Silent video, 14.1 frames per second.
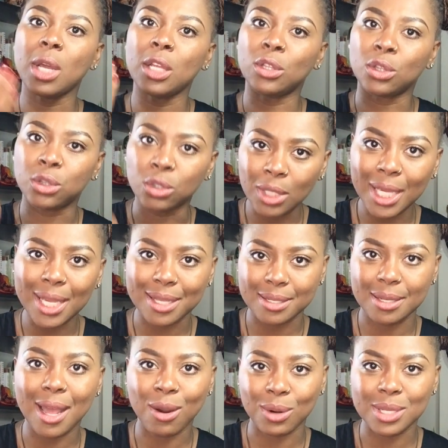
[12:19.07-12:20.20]
and look at
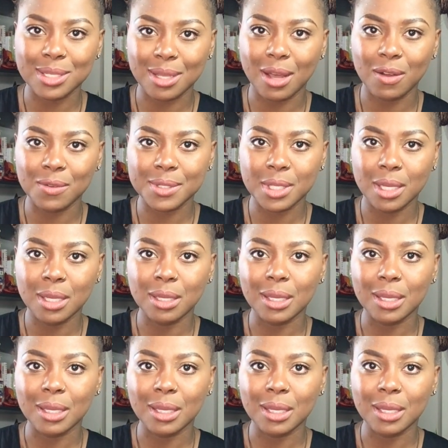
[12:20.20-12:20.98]
ourselves